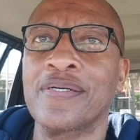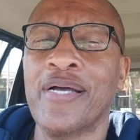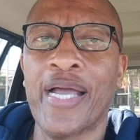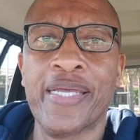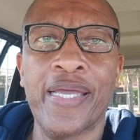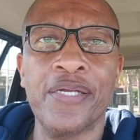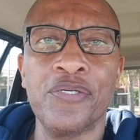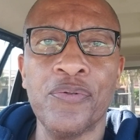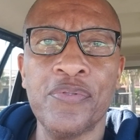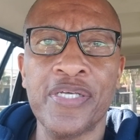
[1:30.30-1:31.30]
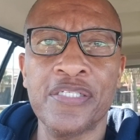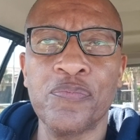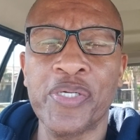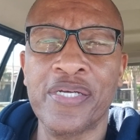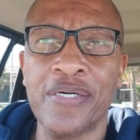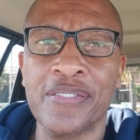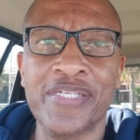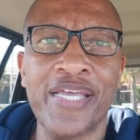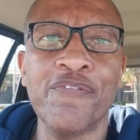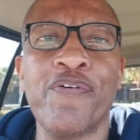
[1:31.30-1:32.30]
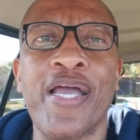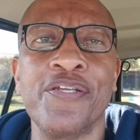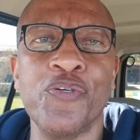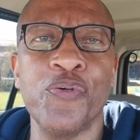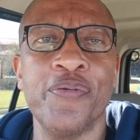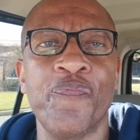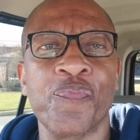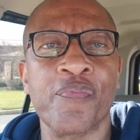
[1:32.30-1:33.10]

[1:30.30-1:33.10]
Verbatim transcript: I can't do this because if I do it,